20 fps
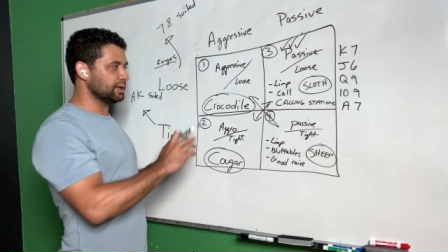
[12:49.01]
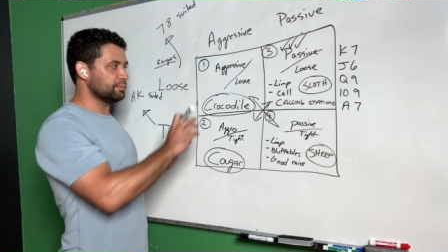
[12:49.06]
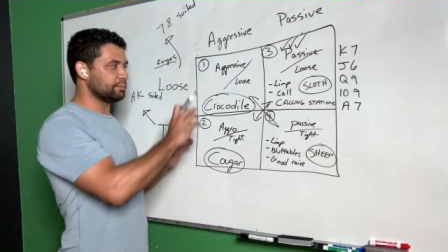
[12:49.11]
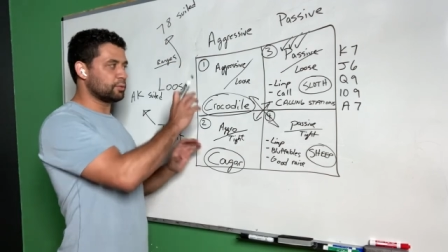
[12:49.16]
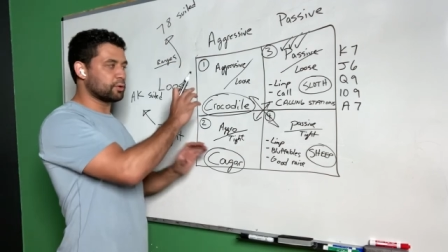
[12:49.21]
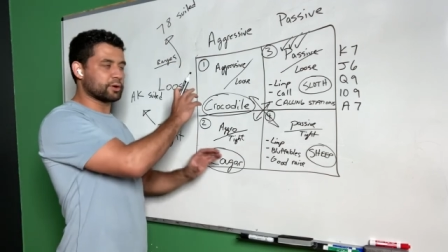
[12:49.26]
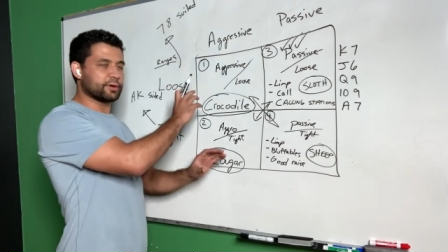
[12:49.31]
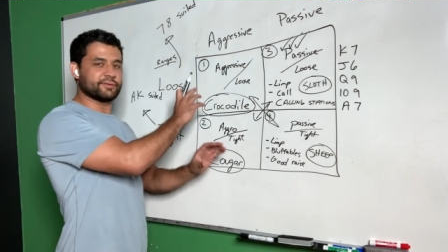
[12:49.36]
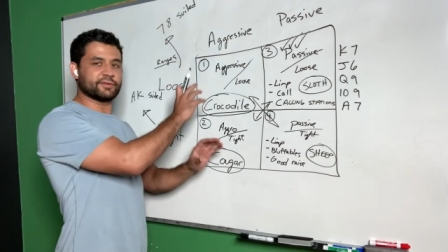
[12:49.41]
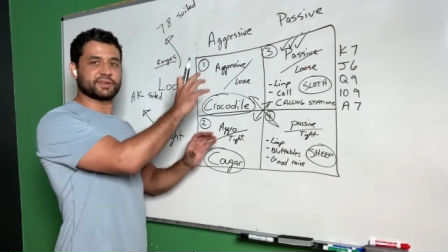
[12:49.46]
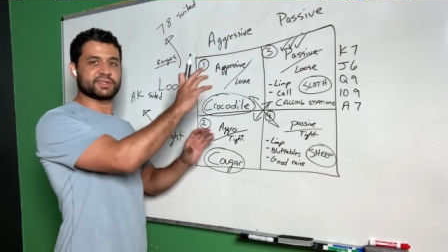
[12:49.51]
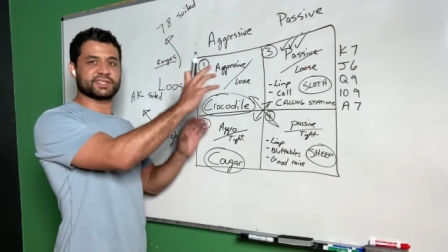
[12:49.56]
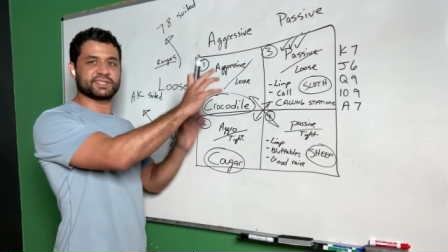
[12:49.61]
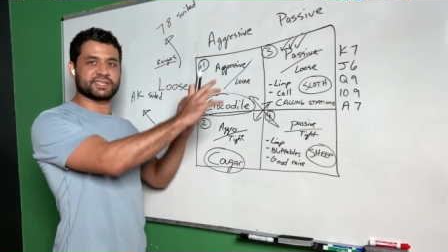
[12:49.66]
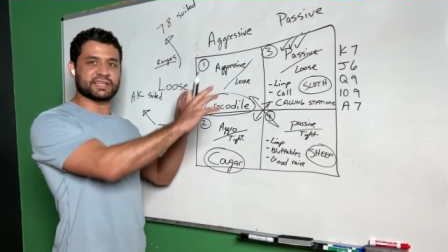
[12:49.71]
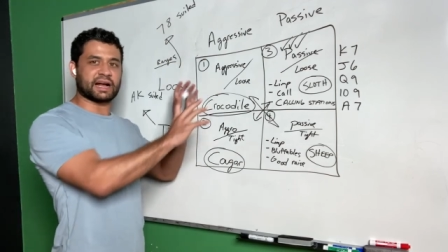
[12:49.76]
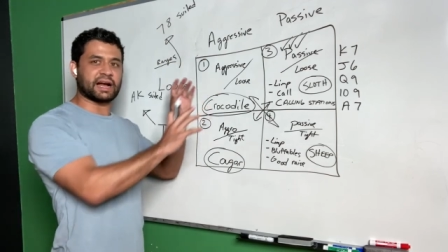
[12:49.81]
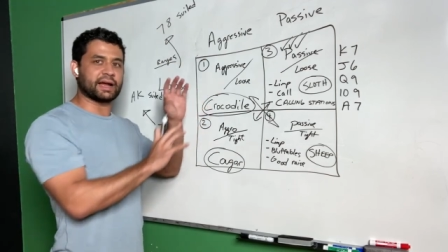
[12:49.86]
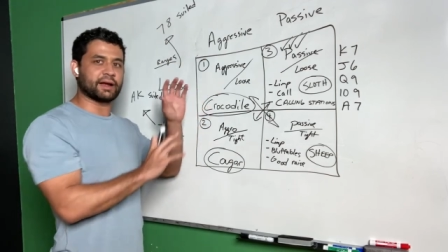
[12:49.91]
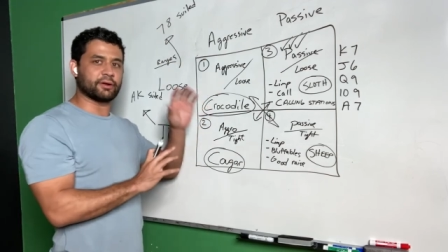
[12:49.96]
more of a
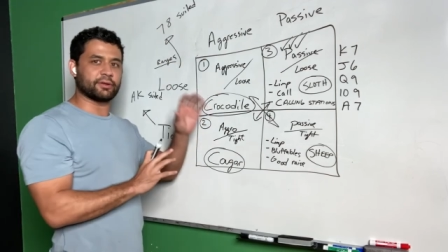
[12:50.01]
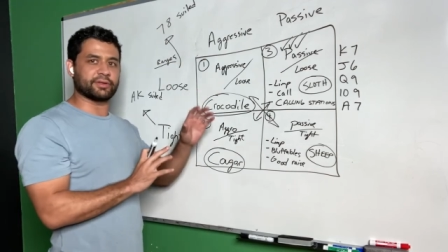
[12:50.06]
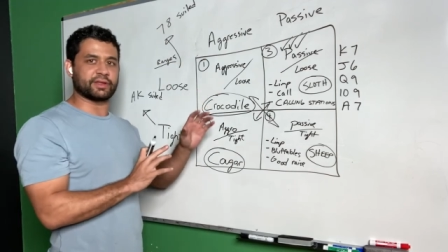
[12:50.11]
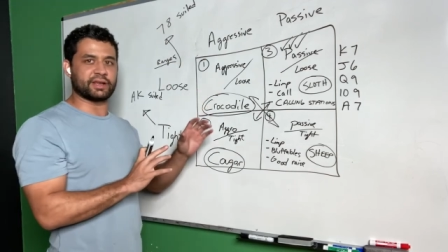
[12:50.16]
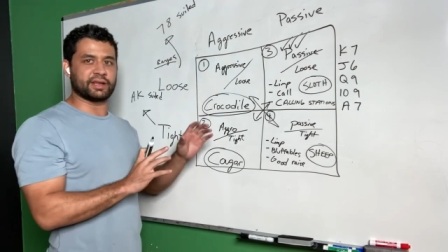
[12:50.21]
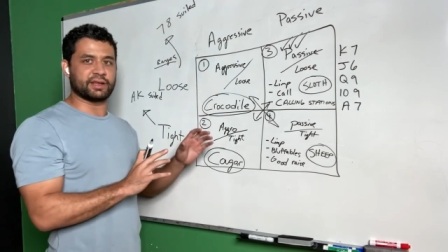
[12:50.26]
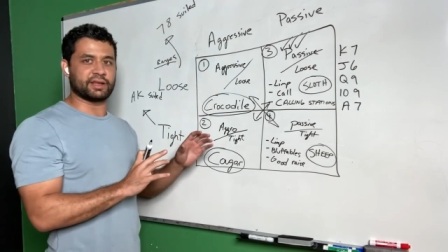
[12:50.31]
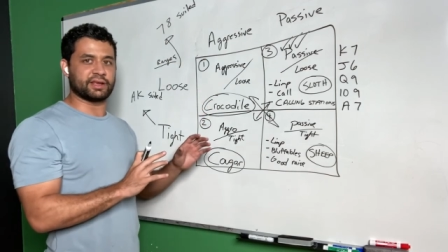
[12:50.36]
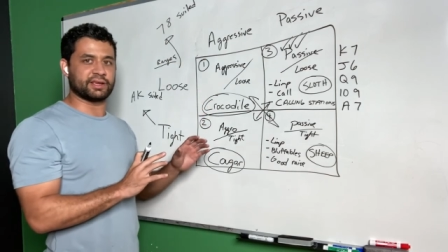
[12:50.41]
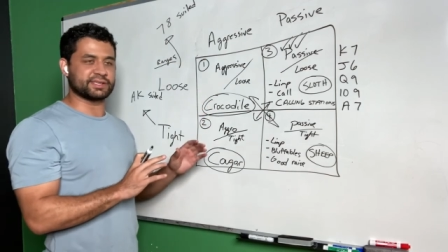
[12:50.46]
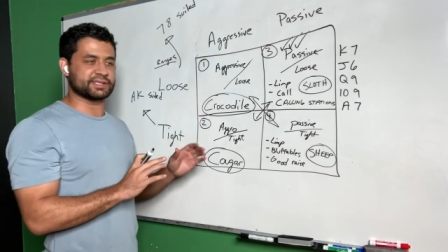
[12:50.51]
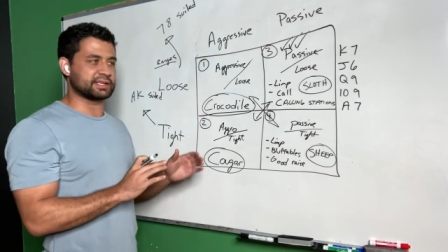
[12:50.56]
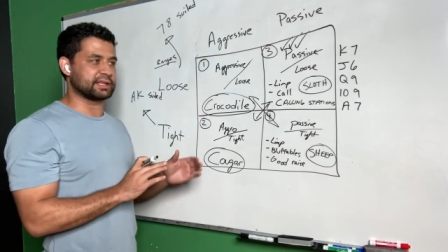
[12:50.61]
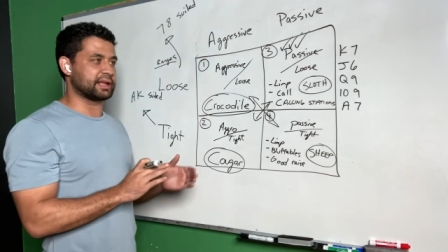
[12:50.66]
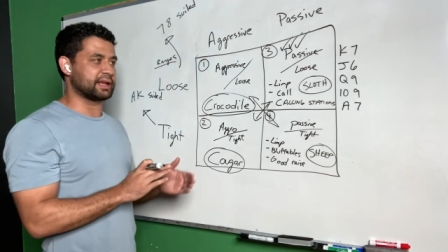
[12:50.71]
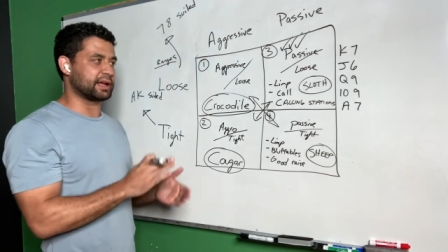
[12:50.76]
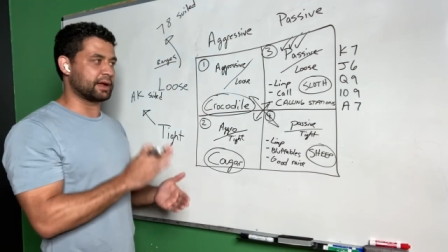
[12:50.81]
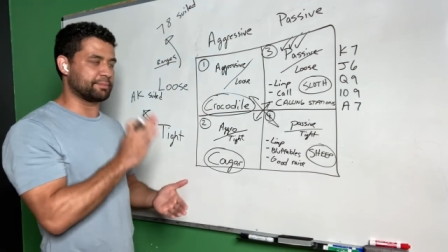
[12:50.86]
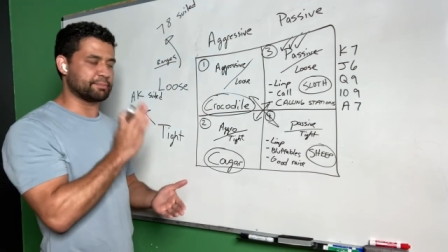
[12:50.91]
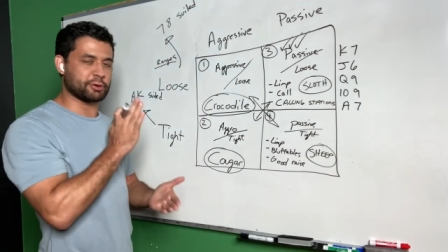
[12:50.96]
style than it is
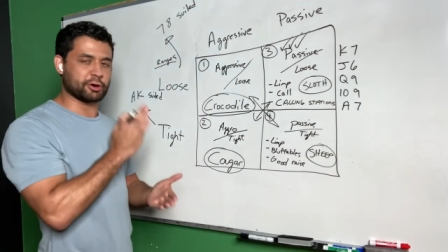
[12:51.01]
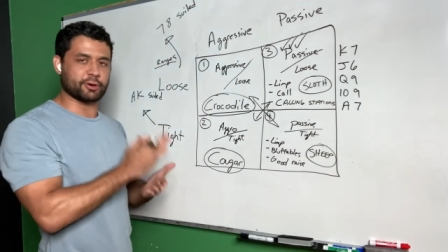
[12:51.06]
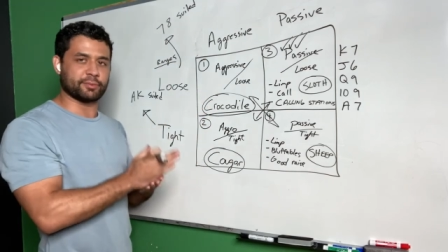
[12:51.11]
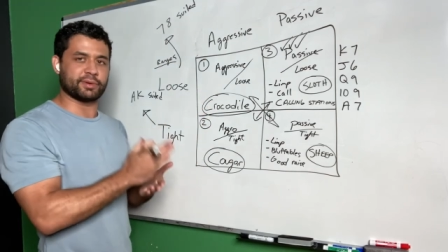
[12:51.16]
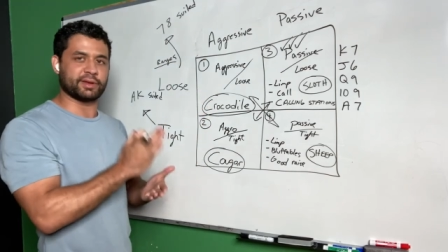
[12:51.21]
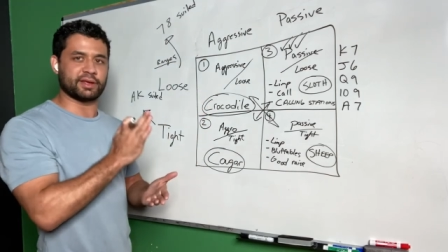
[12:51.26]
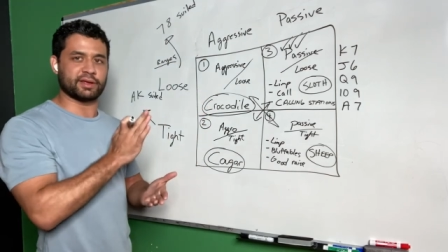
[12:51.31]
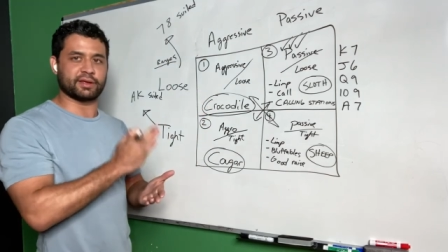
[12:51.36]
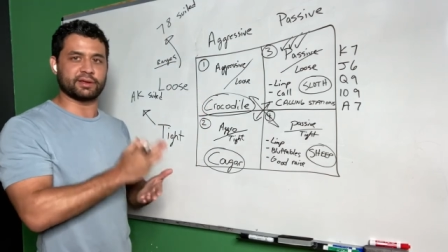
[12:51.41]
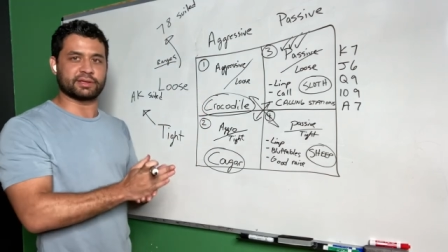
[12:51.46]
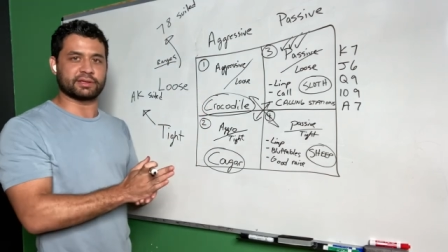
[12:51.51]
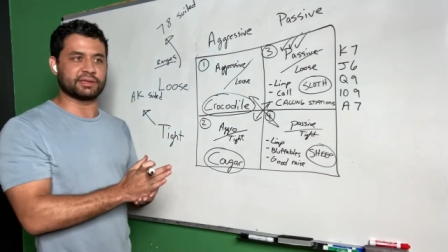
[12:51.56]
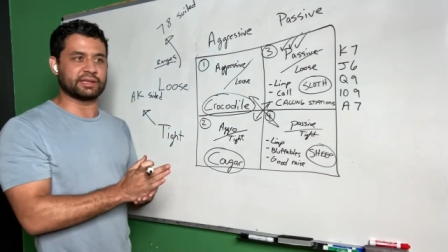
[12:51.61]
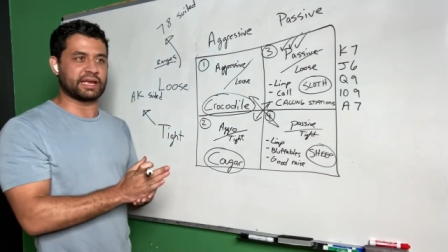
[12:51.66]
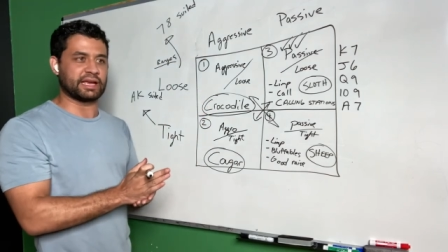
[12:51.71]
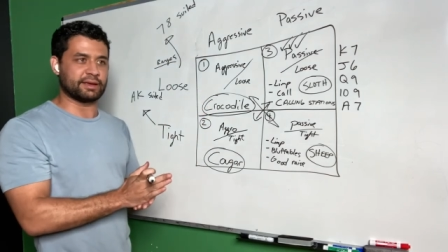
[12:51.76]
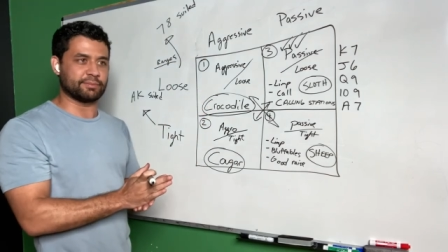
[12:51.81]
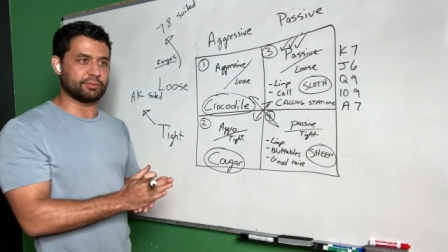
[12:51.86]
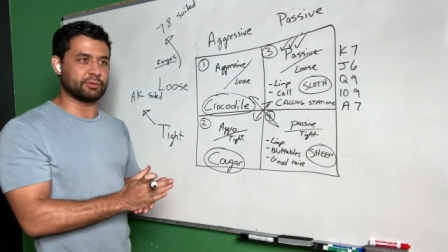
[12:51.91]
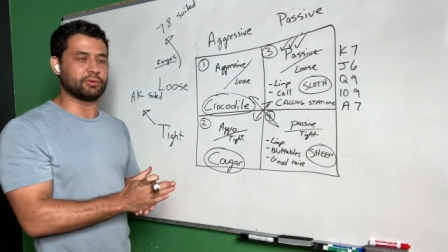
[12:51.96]
like a permanent
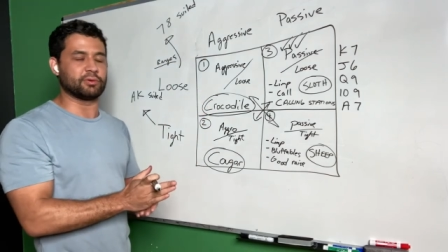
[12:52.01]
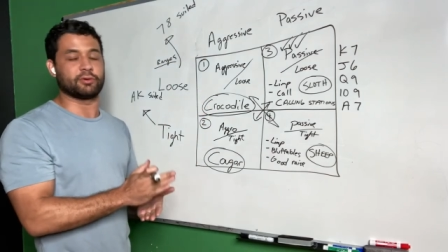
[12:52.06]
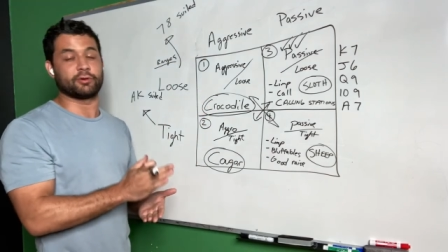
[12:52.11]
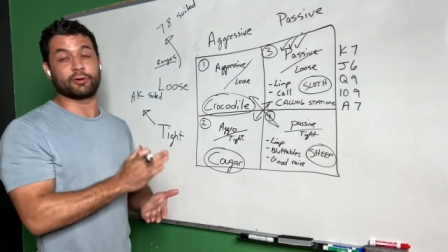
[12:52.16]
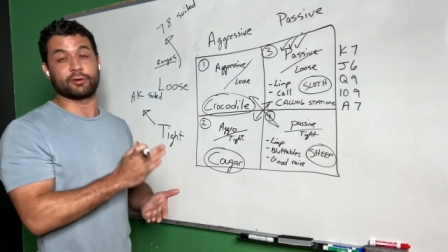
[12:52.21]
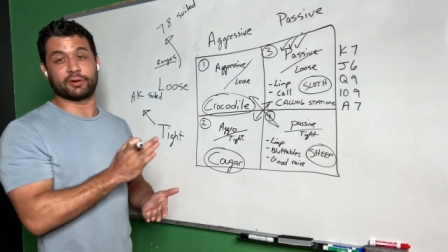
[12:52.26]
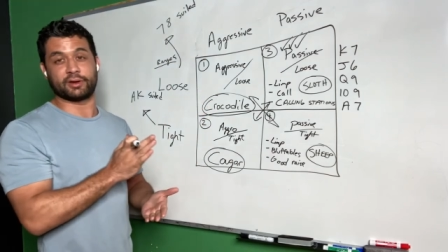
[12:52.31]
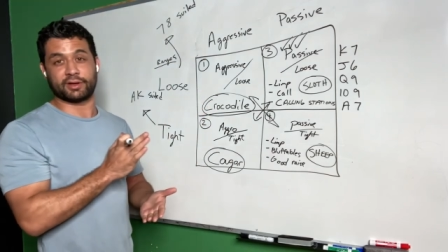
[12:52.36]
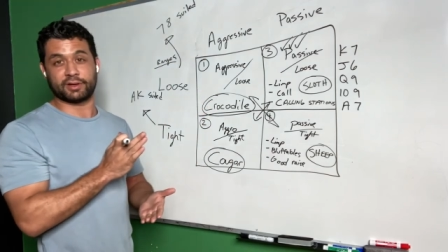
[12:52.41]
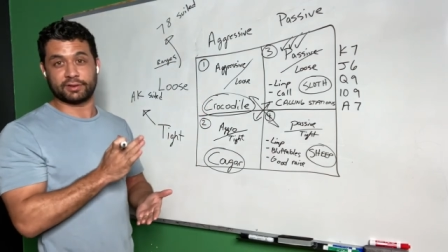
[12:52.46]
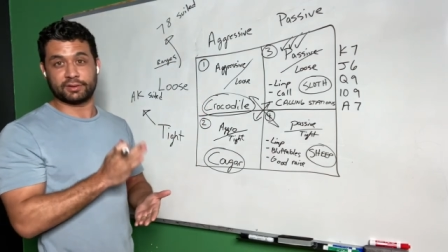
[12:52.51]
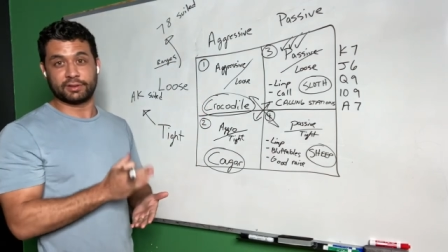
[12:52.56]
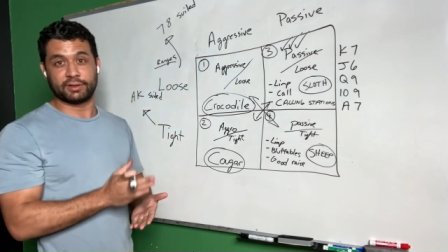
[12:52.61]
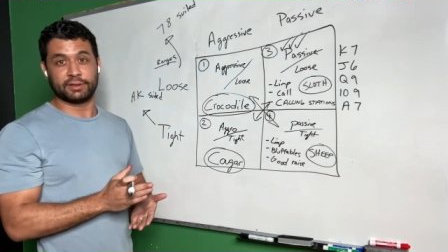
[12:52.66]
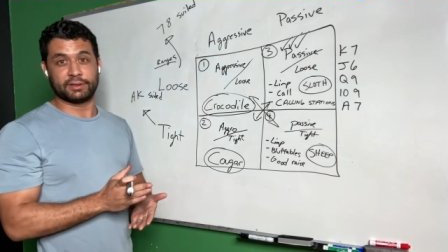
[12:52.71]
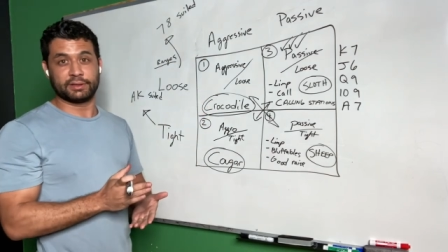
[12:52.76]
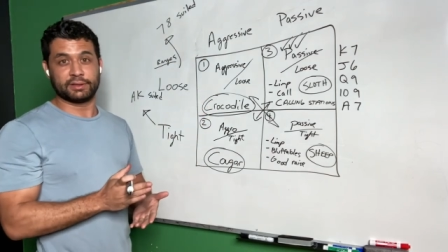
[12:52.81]
label or a